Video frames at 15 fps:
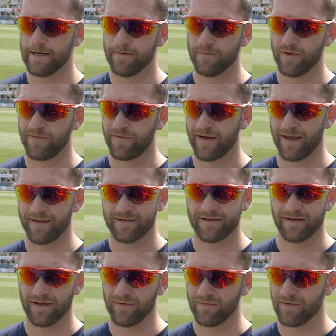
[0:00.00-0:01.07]
we've had,
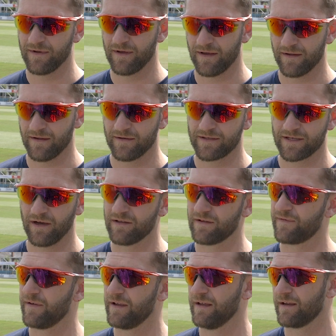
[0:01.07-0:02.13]
you know, a tight
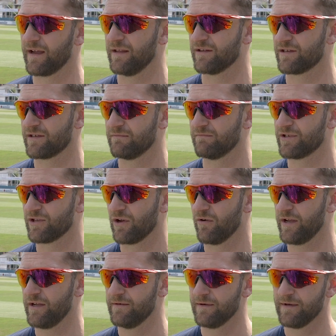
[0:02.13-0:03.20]
defeat against
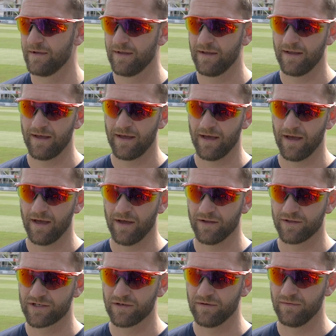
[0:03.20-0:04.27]
Surrey,
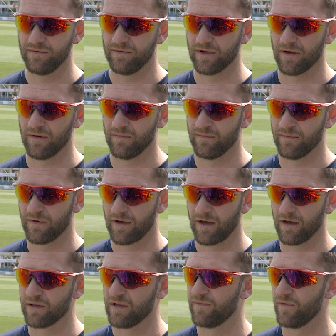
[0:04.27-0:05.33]
two, you know,
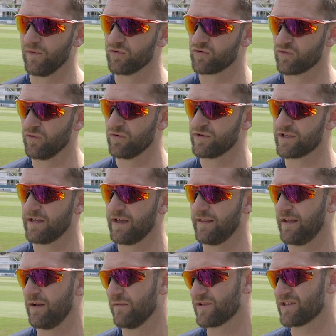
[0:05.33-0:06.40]
hardly fought draws, and
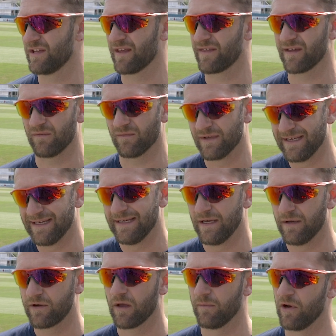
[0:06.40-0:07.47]
then obviously I think
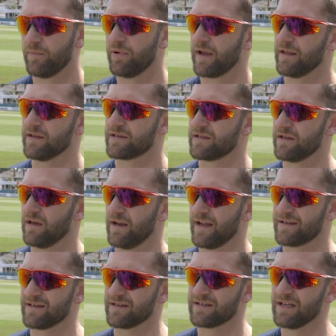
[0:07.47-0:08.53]
coming up against an
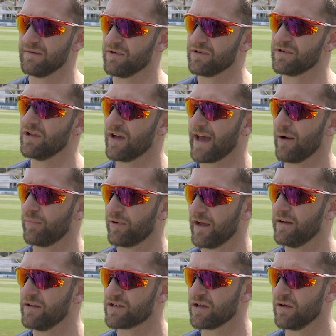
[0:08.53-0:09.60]
Essex team that
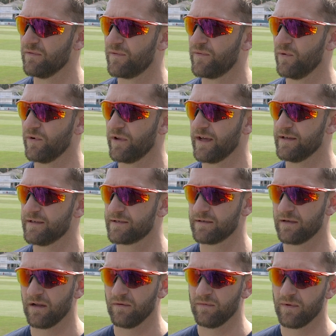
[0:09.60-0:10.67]
outplayed us over 4 days.
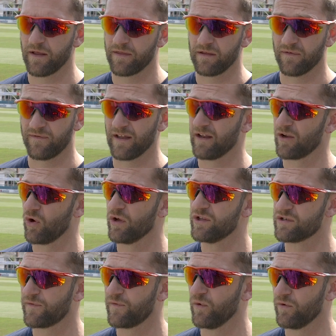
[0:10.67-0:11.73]
You know, I think the fact that it got
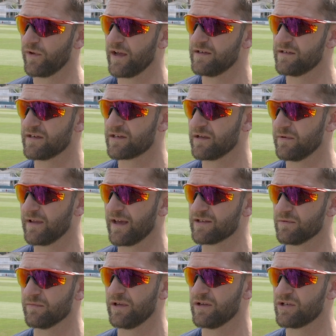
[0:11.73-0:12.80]
into 4 days is something that
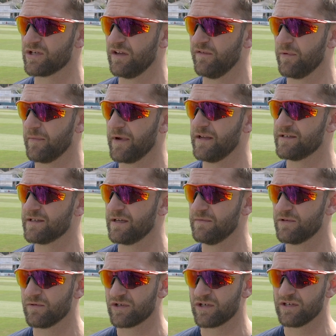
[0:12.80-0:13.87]
hasn't been achieved by many
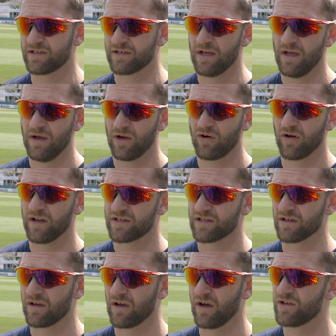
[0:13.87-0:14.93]
teams, which is credit to
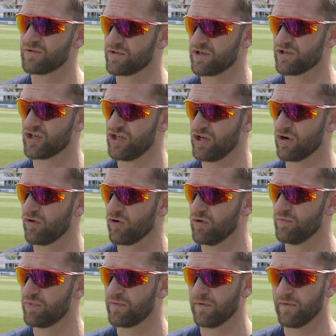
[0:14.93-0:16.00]
the guys with such a young
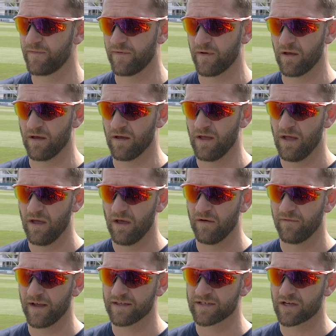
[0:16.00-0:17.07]
group
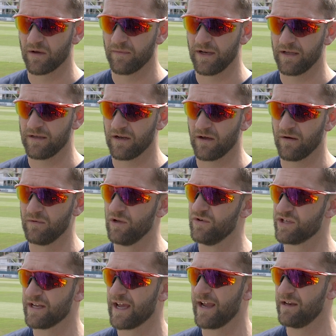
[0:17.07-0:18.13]
of lads coming in. You know,
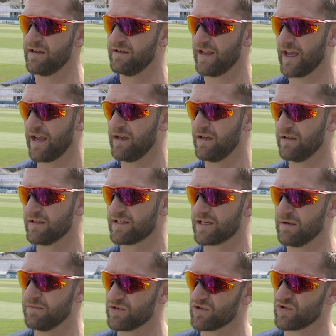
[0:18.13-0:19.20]
losing Haney and
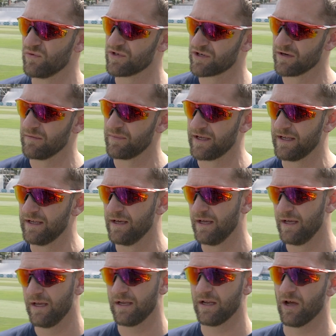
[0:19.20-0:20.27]
Sibs was always going to be,
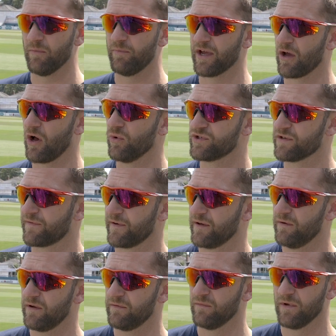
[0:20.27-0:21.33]
you know, a big hole to
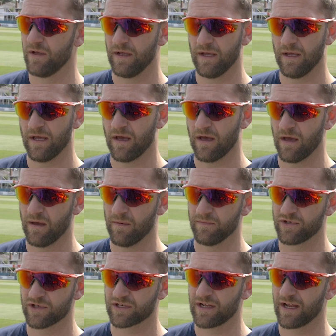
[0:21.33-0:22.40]
fill, and
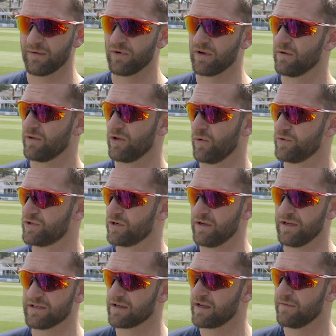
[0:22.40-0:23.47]
just glad we got the
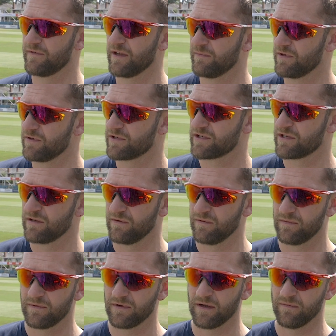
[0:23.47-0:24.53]
opportunity to give debuts to,
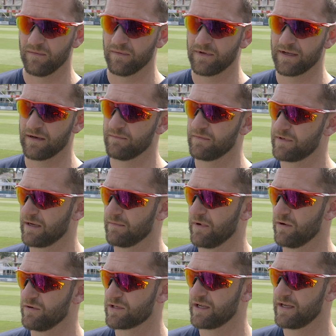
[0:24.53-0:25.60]
you know, Dan
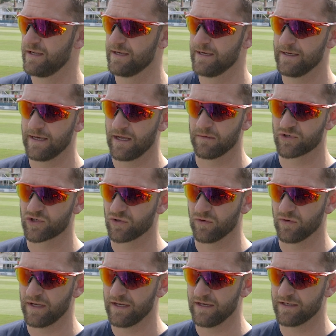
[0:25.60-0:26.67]
Mosley. I'm
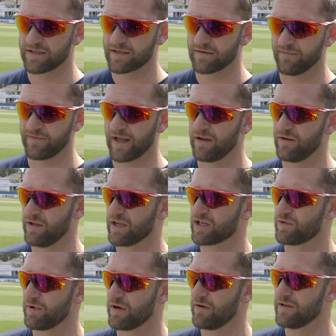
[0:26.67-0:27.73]
sure he's valued the
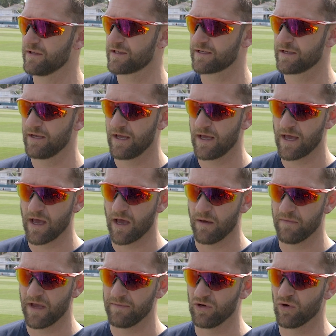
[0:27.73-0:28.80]
experience.
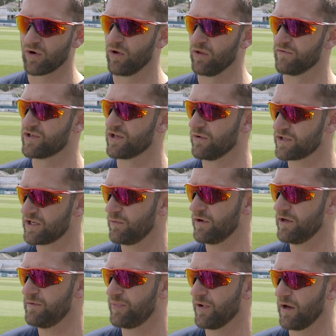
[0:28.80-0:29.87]
Maybe not got the results he wanted,